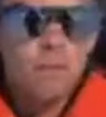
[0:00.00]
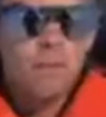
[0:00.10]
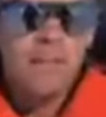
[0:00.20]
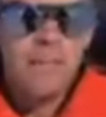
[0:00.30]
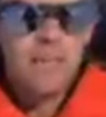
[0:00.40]

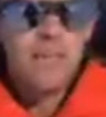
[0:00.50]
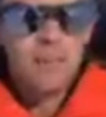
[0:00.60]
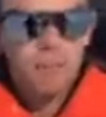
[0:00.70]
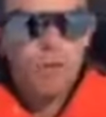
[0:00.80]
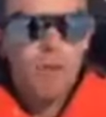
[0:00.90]
feed
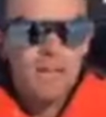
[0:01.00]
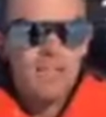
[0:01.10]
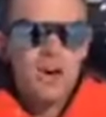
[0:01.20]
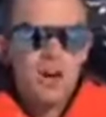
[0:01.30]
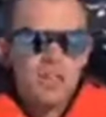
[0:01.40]
from
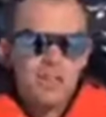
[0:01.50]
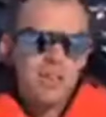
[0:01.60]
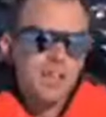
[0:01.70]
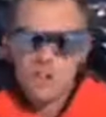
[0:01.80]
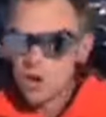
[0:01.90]
Antarctica.
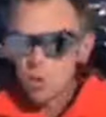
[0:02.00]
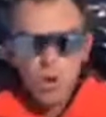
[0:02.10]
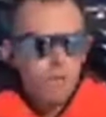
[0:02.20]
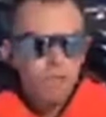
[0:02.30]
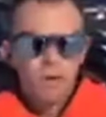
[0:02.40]
There's no
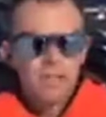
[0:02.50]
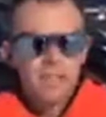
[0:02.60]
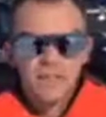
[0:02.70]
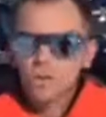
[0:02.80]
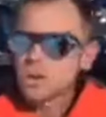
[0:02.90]
Wi-Fi
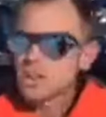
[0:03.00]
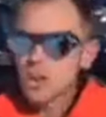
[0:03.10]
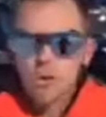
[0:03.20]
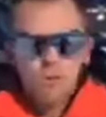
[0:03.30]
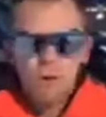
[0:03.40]
signal, there's
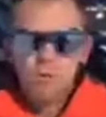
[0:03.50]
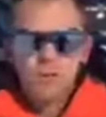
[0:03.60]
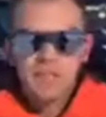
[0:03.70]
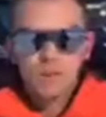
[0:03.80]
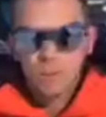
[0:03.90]
no phone
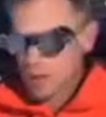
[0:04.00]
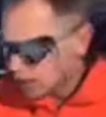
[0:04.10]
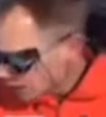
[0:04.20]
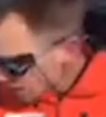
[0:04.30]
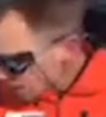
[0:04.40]
signal here.
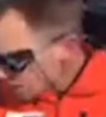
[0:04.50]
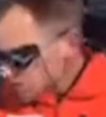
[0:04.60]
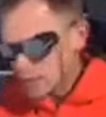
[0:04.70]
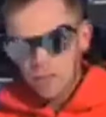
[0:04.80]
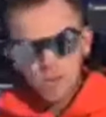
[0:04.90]
The
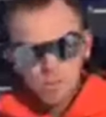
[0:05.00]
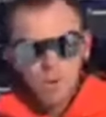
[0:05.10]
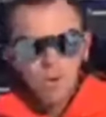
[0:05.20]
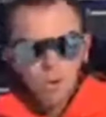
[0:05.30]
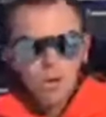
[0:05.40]
signal is
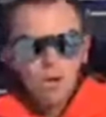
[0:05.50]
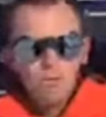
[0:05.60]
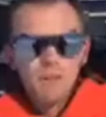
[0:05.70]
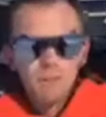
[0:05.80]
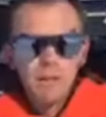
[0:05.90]
purely off
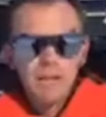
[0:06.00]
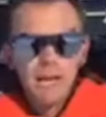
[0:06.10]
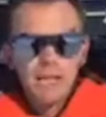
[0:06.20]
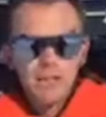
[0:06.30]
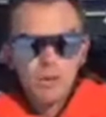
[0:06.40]
this bit of
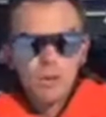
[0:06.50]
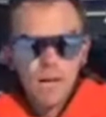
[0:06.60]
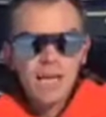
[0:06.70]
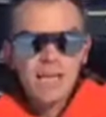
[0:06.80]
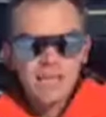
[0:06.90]
kit, so it
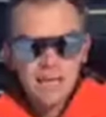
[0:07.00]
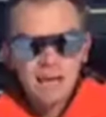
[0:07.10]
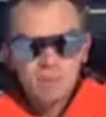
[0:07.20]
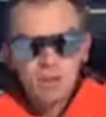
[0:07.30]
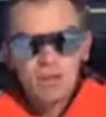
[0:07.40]
is an
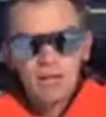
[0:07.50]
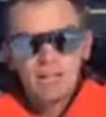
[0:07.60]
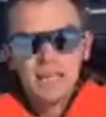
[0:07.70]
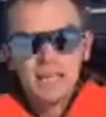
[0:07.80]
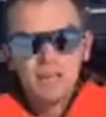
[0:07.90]
absolutely
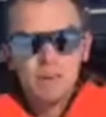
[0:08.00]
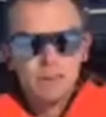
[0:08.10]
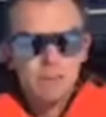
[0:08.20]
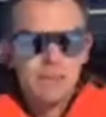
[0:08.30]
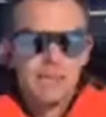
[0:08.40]
outstanding
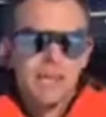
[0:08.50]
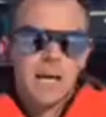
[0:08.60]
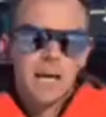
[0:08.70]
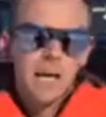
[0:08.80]
piece of kit.